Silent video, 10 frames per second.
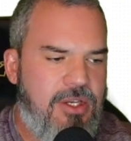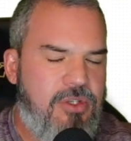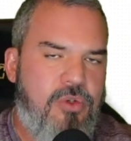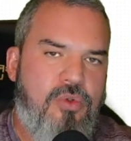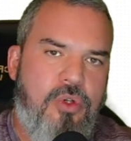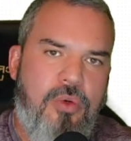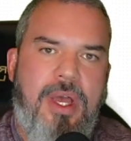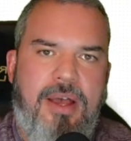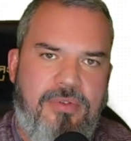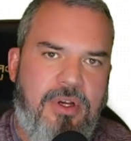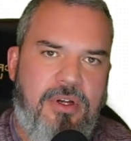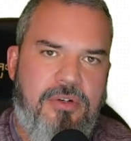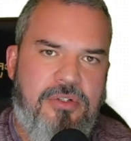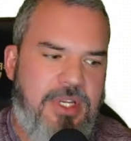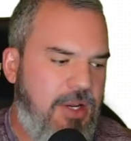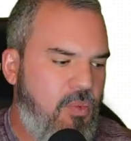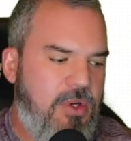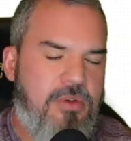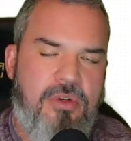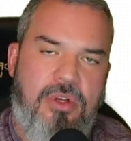You do have to understand
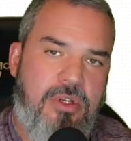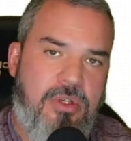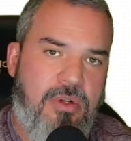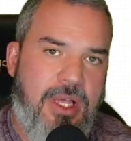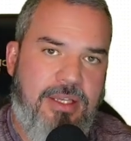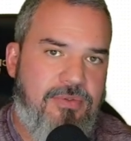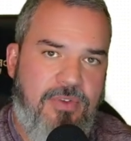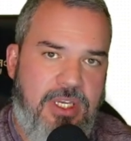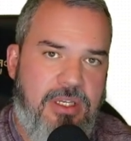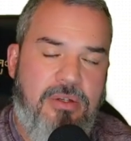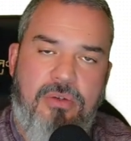whether you're going to utilize feet